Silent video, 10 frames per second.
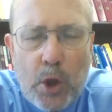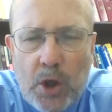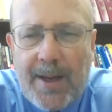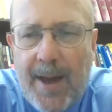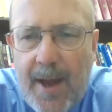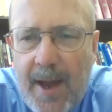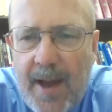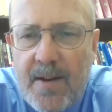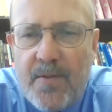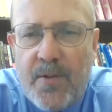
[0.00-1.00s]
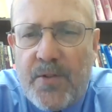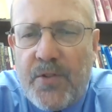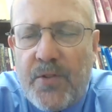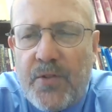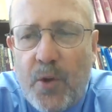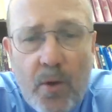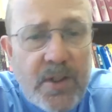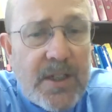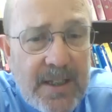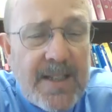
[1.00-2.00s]
look at the
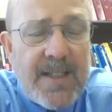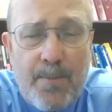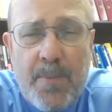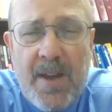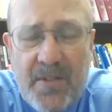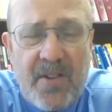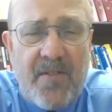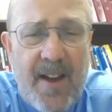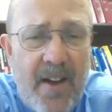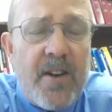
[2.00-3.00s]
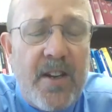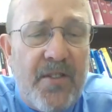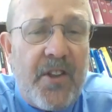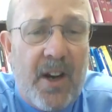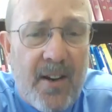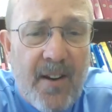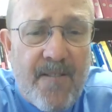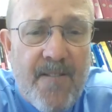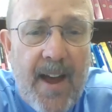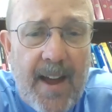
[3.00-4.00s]
sources, the pieces of evidence, the
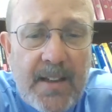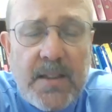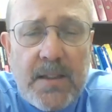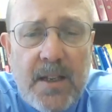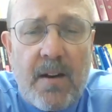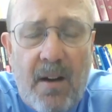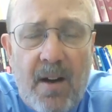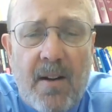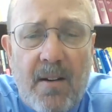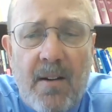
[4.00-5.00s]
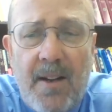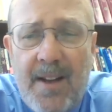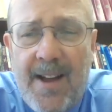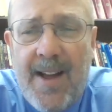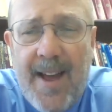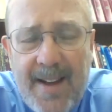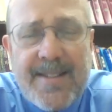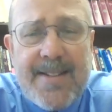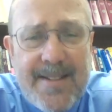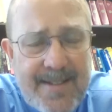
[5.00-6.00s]
artifacts that are
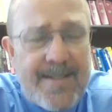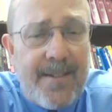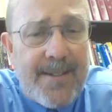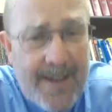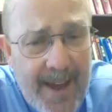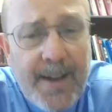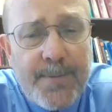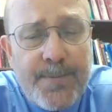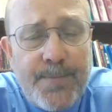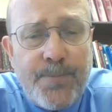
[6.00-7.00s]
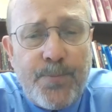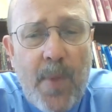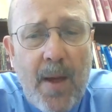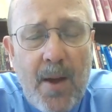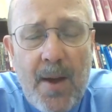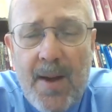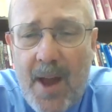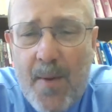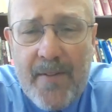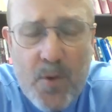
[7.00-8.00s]
extant still today.
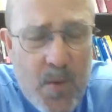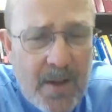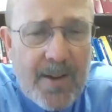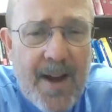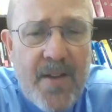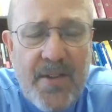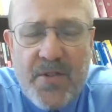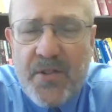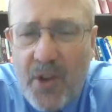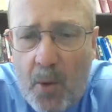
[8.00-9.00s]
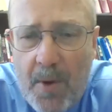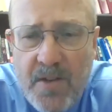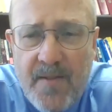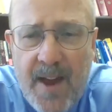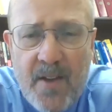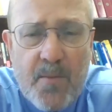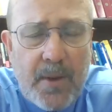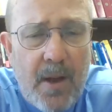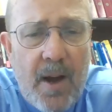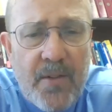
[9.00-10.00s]
And we have to realize that so much of that has
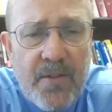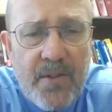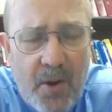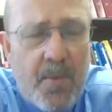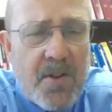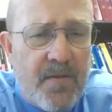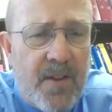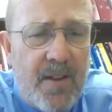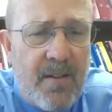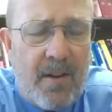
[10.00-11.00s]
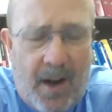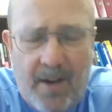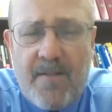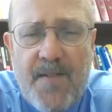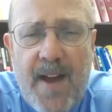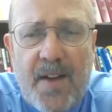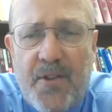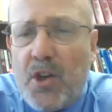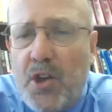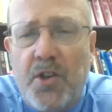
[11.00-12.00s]
been lost. So much of the artifacts
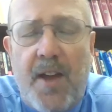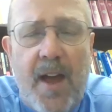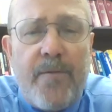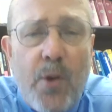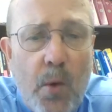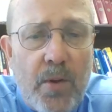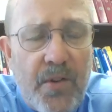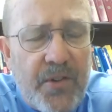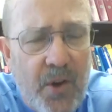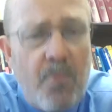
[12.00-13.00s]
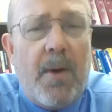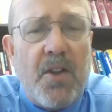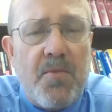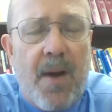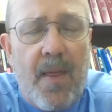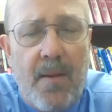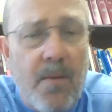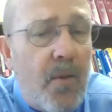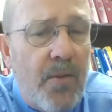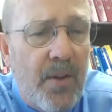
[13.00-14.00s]
that could have told us so much about
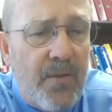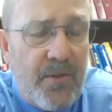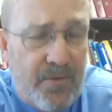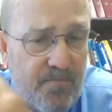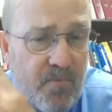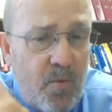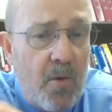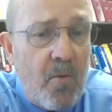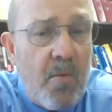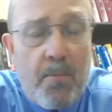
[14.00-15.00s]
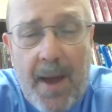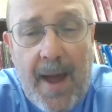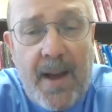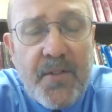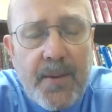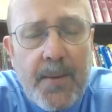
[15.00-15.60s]
this quote unquote past